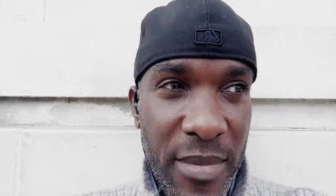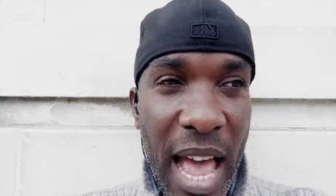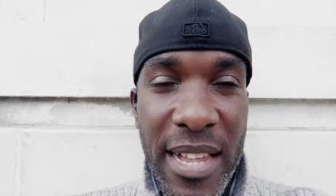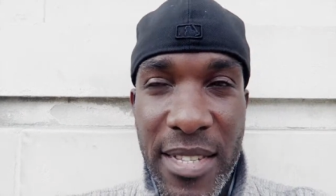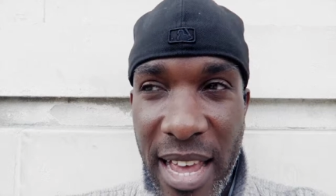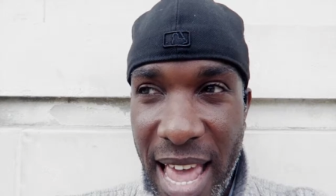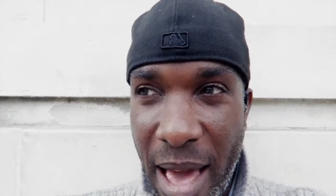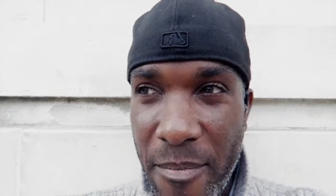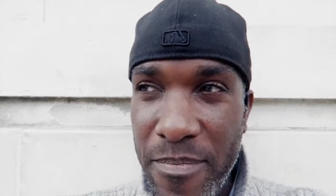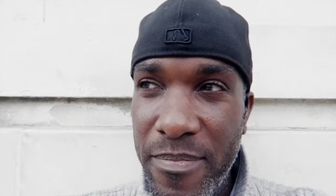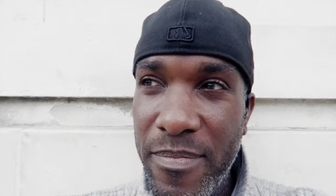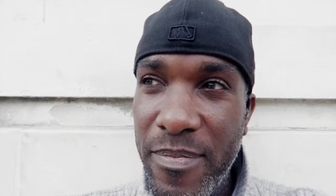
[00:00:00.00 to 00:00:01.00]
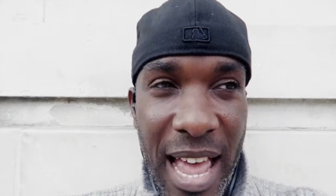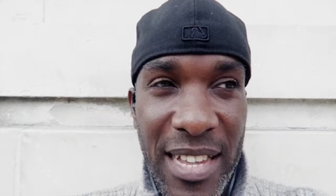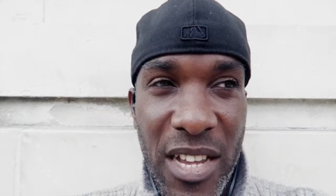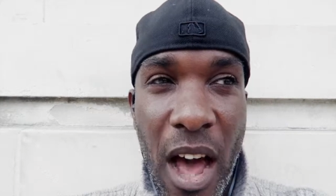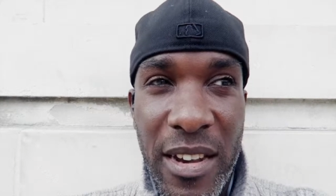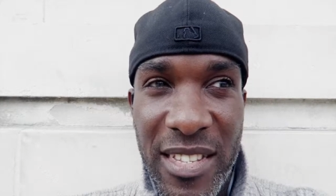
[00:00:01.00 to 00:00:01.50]
as I am
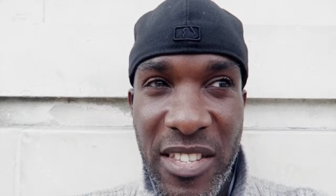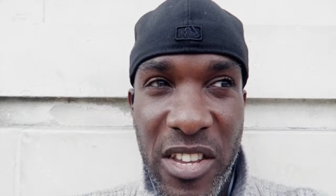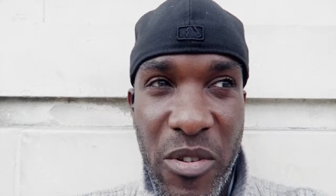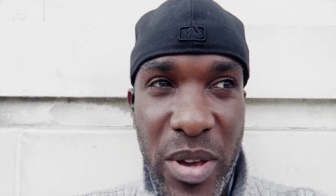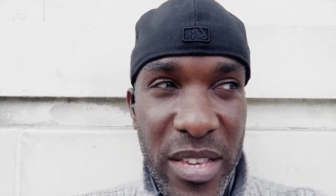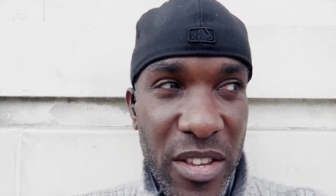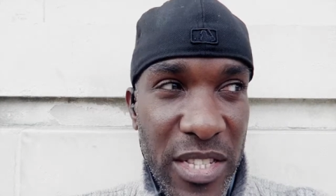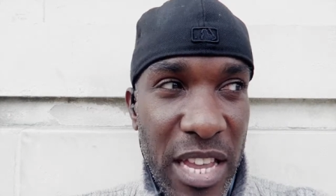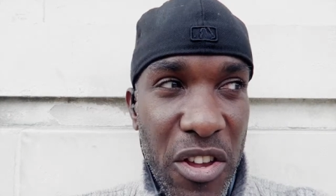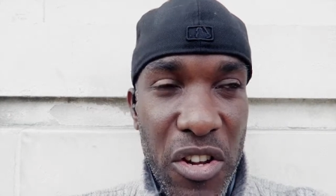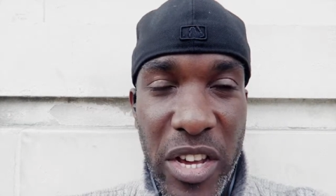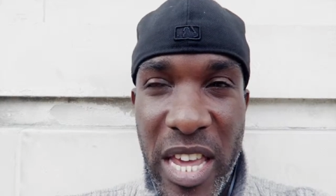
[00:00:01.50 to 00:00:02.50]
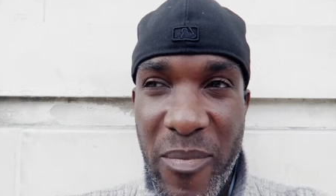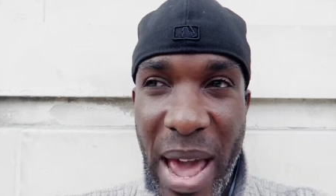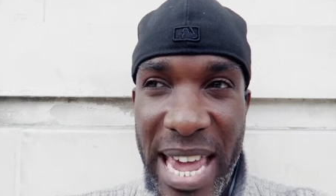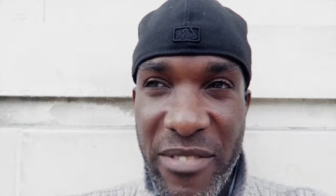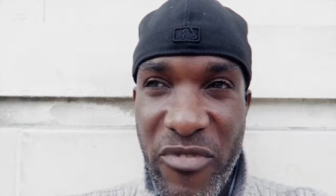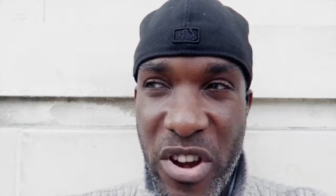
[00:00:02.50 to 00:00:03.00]
that's harder to deal with because then you're looking
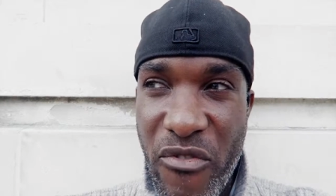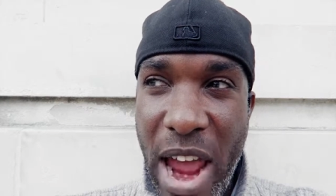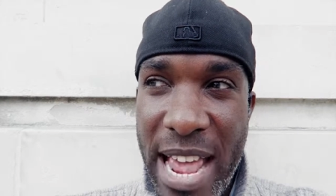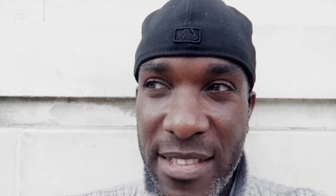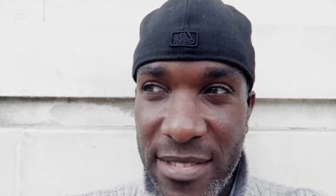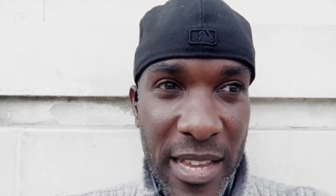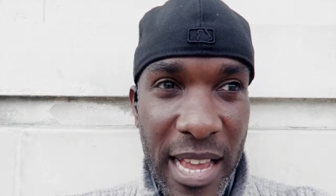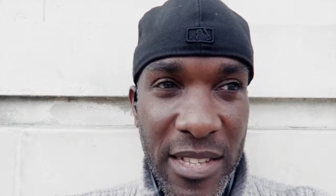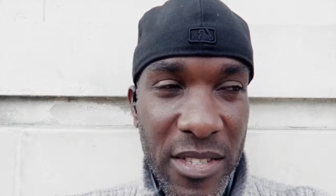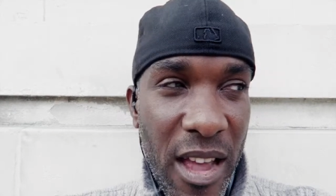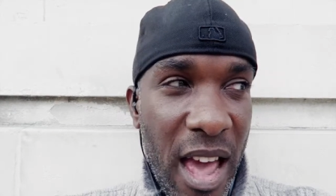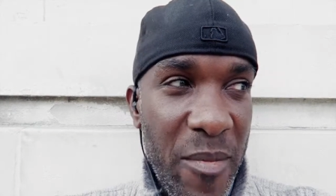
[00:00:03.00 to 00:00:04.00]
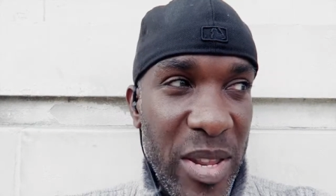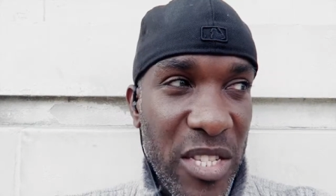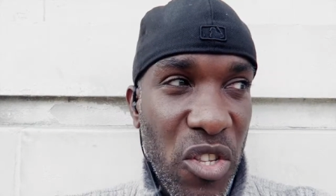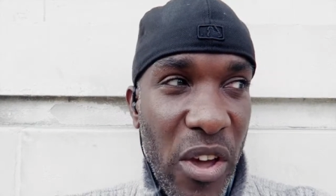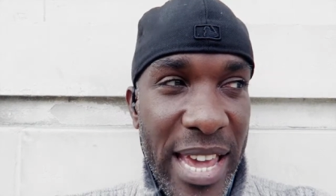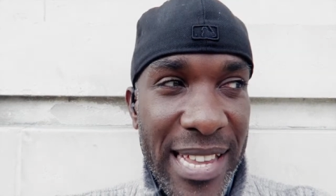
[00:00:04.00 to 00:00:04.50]
back in regret it takes time and
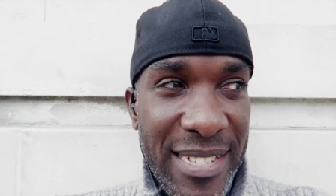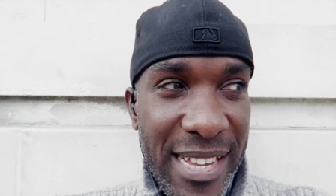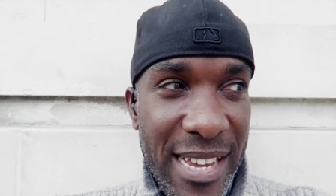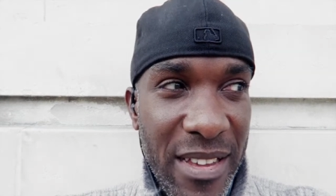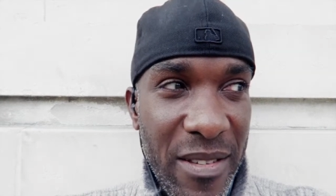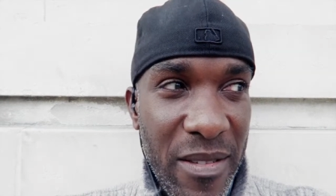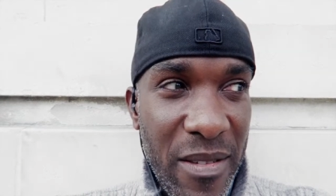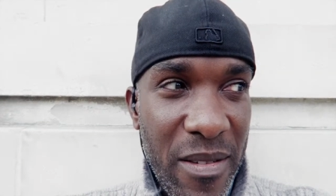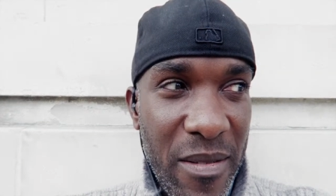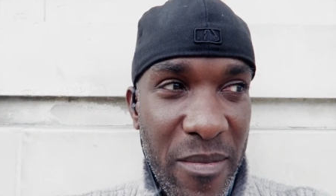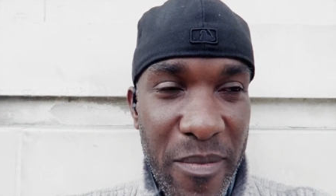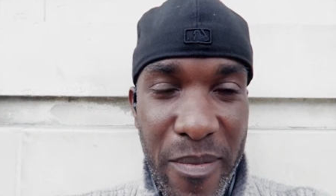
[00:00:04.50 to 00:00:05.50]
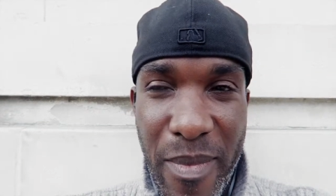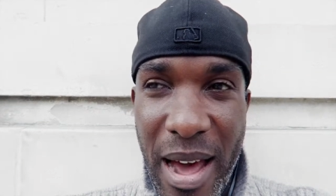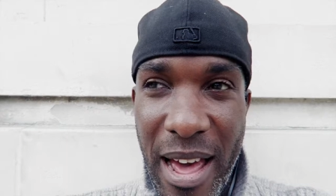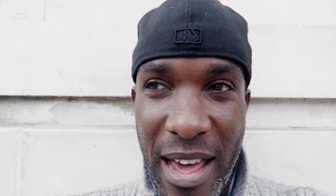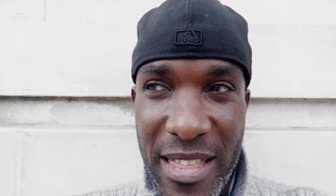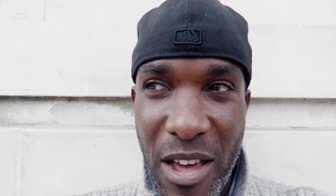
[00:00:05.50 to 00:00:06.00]
it's not easy
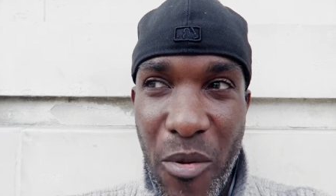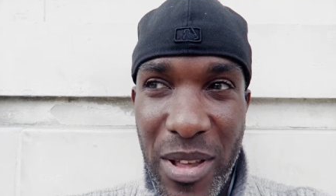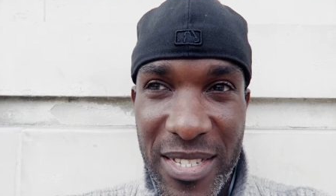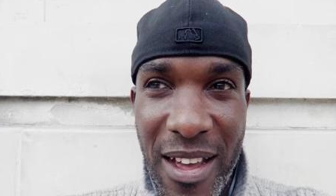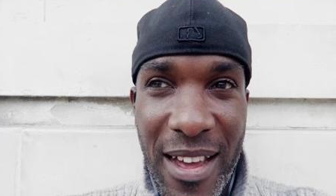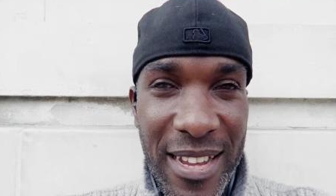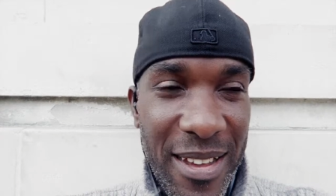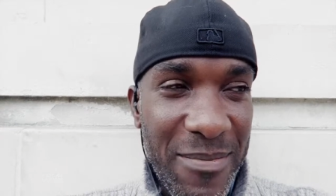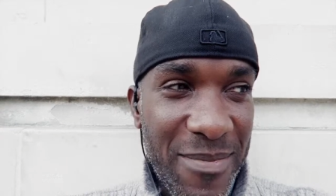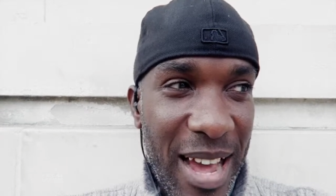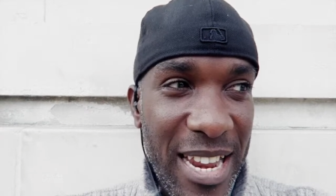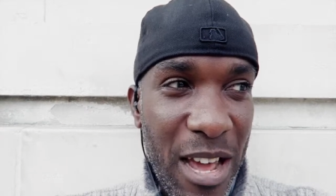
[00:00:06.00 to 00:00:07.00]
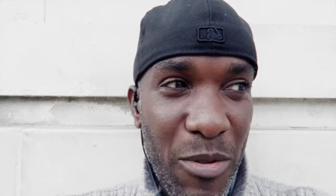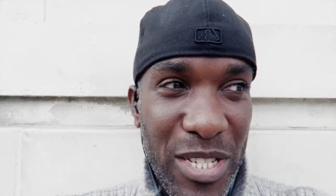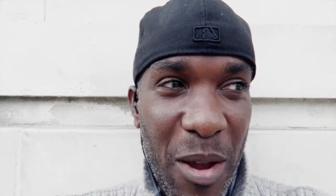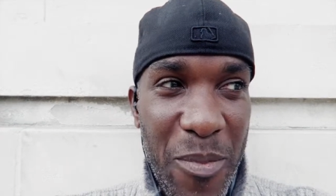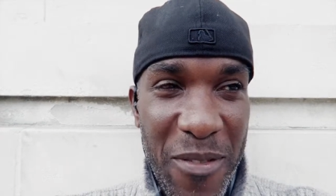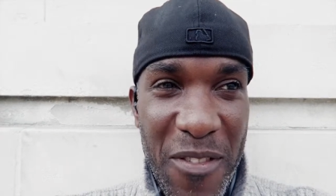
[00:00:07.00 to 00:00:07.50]
but I know what's harder I know which
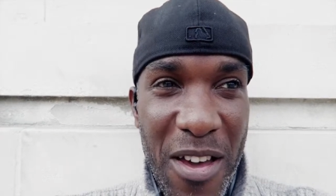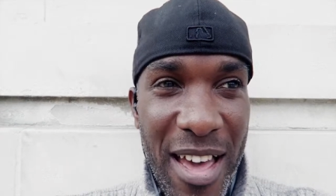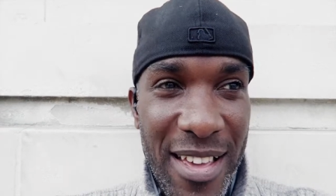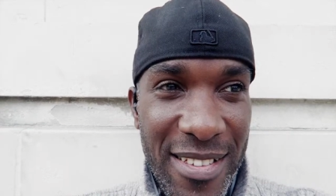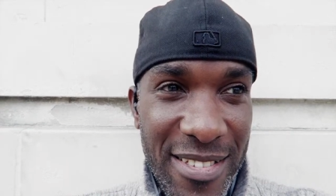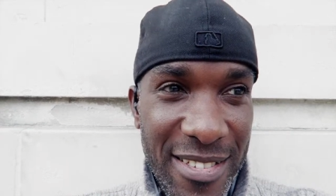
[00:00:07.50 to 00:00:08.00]
I prefer